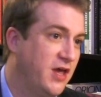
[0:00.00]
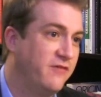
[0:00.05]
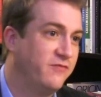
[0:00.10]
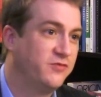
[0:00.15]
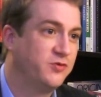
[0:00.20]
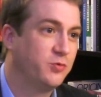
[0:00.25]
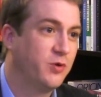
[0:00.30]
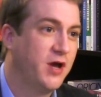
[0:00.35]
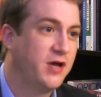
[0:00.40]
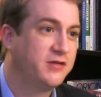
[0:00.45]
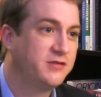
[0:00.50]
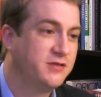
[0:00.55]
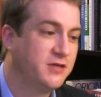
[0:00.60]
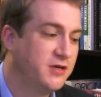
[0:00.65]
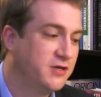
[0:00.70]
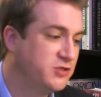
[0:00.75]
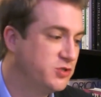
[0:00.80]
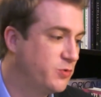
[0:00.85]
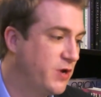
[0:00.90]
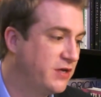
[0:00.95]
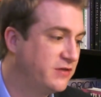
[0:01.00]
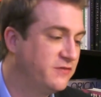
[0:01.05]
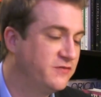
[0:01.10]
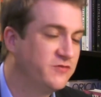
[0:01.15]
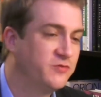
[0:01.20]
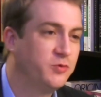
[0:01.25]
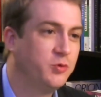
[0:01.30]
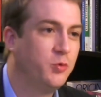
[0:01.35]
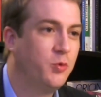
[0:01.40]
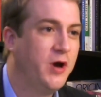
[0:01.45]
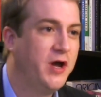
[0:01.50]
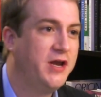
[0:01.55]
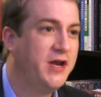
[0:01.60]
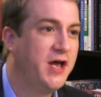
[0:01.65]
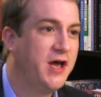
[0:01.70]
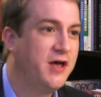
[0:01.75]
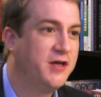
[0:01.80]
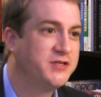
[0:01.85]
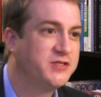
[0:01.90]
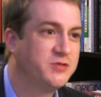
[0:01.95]
have direct uh, directives from the White
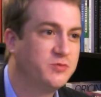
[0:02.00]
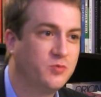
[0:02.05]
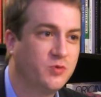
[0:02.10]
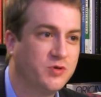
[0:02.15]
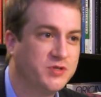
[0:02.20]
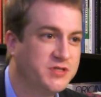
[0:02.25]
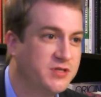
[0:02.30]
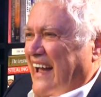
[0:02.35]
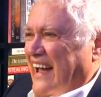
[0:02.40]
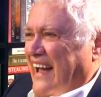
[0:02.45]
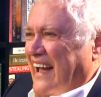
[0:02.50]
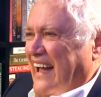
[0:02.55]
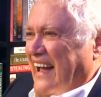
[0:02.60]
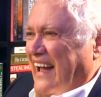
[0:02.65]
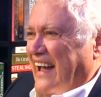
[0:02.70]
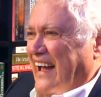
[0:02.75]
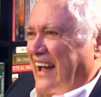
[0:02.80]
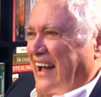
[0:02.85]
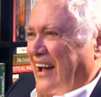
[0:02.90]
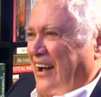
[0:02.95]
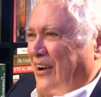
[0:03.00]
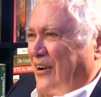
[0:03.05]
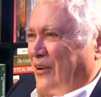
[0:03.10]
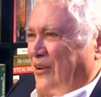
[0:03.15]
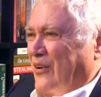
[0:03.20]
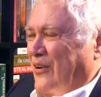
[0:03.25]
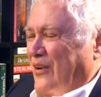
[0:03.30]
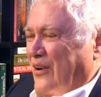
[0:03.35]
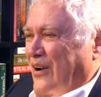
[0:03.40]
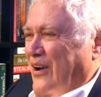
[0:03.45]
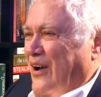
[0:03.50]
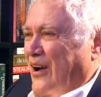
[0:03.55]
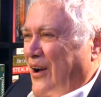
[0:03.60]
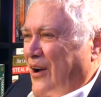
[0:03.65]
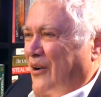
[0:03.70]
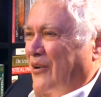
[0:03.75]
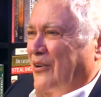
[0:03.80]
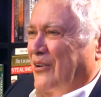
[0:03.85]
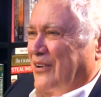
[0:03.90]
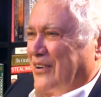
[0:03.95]
House, and we're, we're we at the Ford
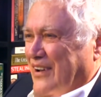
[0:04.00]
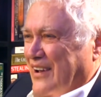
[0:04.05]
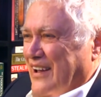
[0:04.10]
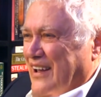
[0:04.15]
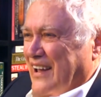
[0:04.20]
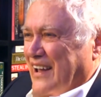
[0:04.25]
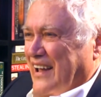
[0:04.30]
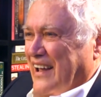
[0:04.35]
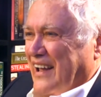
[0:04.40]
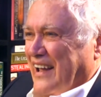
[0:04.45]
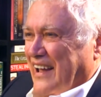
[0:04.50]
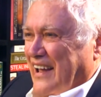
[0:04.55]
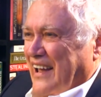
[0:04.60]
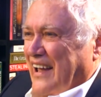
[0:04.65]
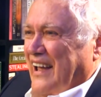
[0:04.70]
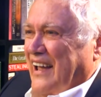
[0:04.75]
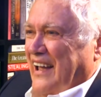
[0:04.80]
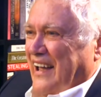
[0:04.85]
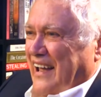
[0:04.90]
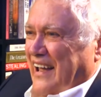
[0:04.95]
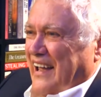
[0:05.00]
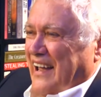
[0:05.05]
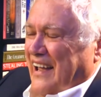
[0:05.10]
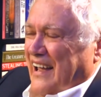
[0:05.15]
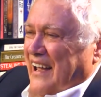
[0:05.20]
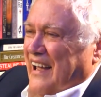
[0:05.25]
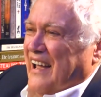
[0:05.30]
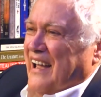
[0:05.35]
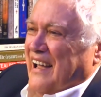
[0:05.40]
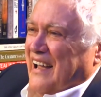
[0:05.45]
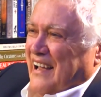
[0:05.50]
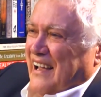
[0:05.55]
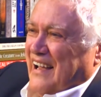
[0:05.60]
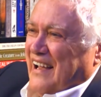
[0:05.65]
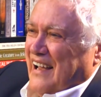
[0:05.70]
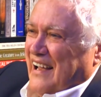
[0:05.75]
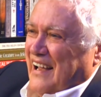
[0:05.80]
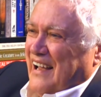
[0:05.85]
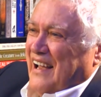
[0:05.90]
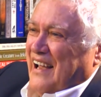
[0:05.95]
Foundation are ex-CIA or
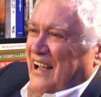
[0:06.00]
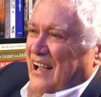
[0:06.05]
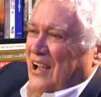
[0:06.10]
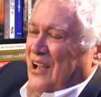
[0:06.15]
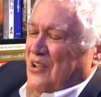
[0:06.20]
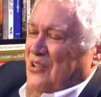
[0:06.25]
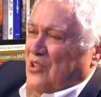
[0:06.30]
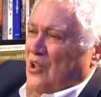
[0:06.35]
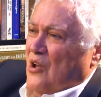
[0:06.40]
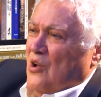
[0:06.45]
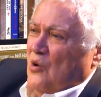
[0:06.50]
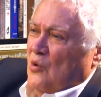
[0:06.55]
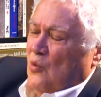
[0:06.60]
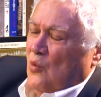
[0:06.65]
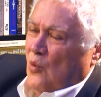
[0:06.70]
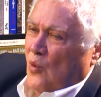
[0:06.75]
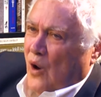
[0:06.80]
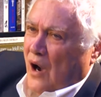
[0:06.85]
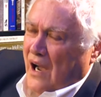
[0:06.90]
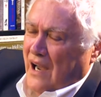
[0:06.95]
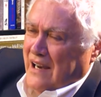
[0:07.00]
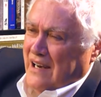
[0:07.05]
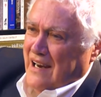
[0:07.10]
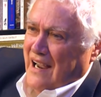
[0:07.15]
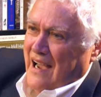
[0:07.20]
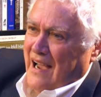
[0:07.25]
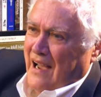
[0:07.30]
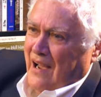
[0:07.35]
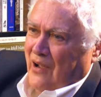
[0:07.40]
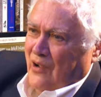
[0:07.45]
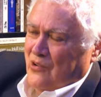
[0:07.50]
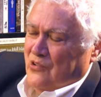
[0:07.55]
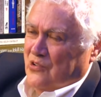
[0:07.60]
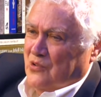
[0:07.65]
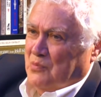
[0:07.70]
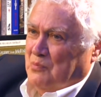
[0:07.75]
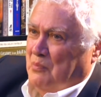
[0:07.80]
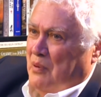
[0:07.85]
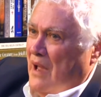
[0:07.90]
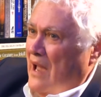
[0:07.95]
OSS. The White House
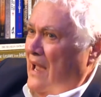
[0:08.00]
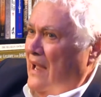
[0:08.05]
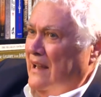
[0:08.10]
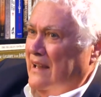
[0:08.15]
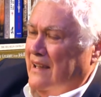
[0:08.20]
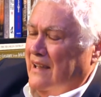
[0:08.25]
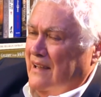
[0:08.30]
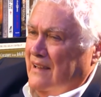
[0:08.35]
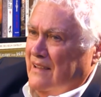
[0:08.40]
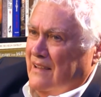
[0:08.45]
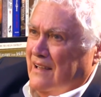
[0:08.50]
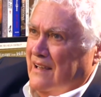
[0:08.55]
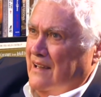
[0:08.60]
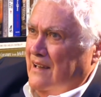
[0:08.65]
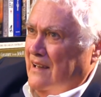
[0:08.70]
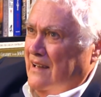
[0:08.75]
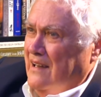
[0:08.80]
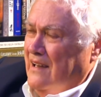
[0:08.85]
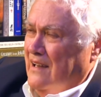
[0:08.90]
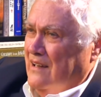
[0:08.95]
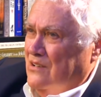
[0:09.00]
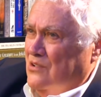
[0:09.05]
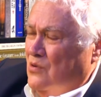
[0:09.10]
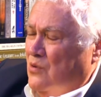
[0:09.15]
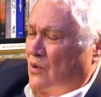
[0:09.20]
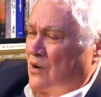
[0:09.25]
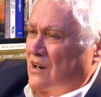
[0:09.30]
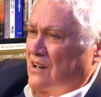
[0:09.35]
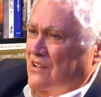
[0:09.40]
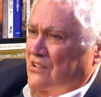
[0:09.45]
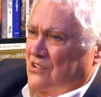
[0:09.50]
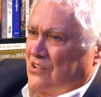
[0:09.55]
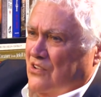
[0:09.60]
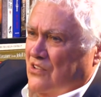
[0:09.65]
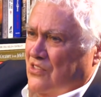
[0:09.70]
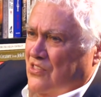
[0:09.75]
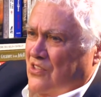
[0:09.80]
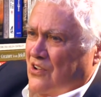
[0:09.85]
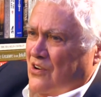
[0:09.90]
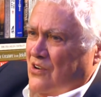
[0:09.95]
back in the 20s uh,
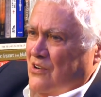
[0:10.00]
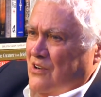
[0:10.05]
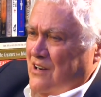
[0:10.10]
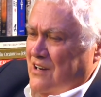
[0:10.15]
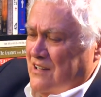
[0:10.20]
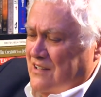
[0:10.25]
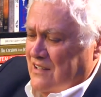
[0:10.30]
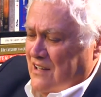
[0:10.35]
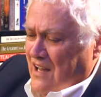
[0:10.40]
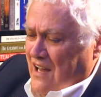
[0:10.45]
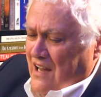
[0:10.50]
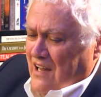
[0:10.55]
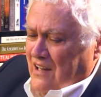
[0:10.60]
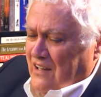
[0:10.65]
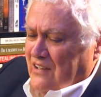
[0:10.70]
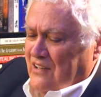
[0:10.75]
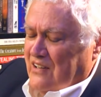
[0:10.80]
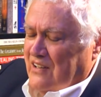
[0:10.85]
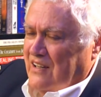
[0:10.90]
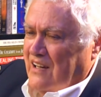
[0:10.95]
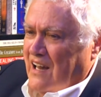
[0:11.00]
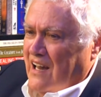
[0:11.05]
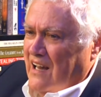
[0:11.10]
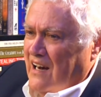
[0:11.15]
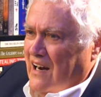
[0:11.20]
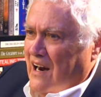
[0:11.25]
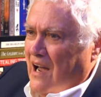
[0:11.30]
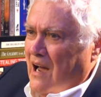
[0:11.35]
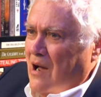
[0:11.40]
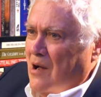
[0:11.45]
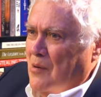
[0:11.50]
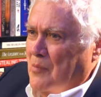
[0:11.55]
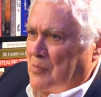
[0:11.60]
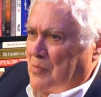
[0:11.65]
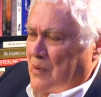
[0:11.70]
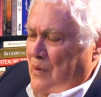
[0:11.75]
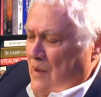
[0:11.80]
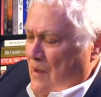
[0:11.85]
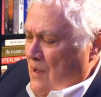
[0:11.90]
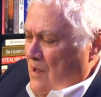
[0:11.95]
and 30s set up
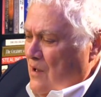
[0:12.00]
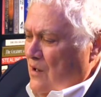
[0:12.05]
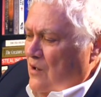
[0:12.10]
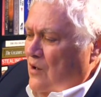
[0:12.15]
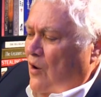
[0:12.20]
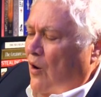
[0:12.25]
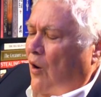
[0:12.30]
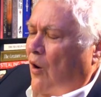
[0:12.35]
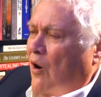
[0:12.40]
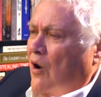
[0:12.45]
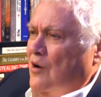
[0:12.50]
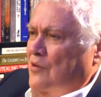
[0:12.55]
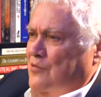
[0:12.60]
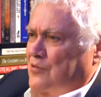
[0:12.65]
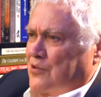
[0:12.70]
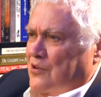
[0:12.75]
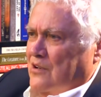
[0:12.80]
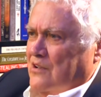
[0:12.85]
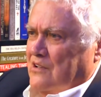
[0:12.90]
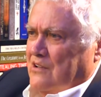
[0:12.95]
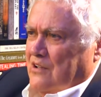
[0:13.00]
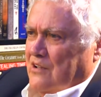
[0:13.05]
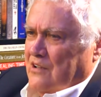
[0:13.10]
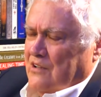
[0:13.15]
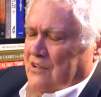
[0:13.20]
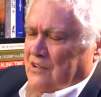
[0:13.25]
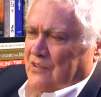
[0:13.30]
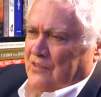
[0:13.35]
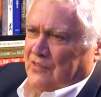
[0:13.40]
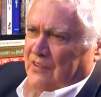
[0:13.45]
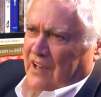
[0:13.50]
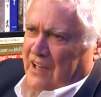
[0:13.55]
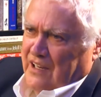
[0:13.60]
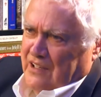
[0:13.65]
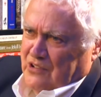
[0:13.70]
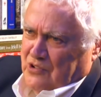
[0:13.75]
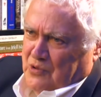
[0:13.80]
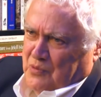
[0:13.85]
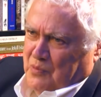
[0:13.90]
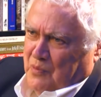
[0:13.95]
conferences of
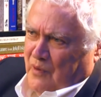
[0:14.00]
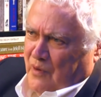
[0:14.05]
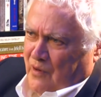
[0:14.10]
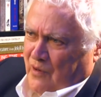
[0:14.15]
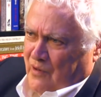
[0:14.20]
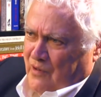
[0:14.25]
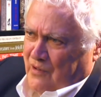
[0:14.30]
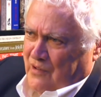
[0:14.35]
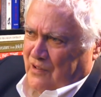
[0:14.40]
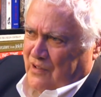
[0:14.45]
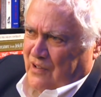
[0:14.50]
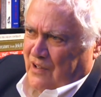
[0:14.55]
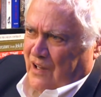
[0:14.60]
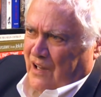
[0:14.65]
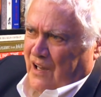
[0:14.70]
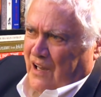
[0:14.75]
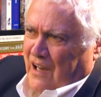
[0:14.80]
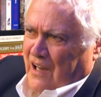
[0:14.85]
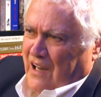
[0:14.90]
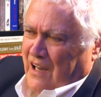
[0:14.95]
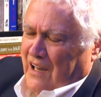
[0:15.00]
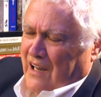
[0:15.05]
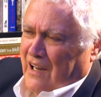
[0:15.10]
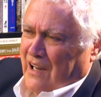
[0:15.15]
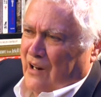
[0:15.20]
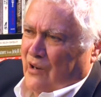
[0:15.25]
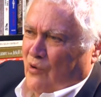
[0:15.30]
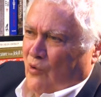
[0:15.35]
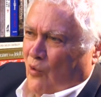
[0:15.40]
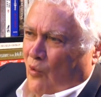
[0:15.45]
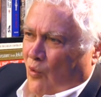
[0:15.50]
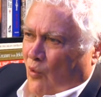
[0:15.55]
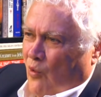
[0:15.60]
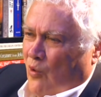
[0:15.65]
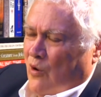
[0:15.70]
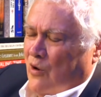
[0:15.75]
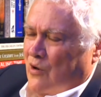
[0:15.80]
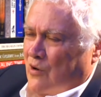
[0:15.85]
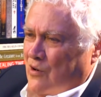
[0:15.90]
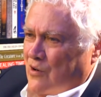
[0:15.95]
experts in
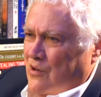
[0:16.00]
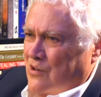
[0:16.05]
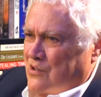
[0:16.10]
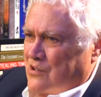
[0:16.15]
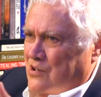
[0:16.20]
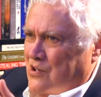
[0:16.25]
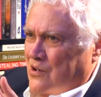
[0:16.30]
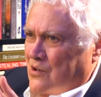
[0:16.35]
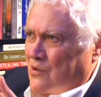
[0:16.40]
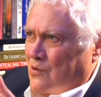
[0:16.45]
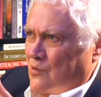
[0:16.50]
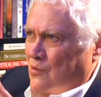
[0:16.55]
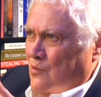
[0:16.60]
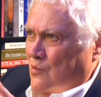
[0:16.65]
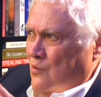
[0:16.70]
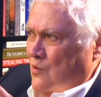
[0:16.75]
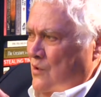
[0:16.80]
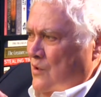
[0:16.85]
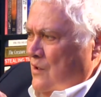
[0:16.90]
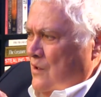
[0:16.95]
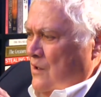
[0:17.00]
order to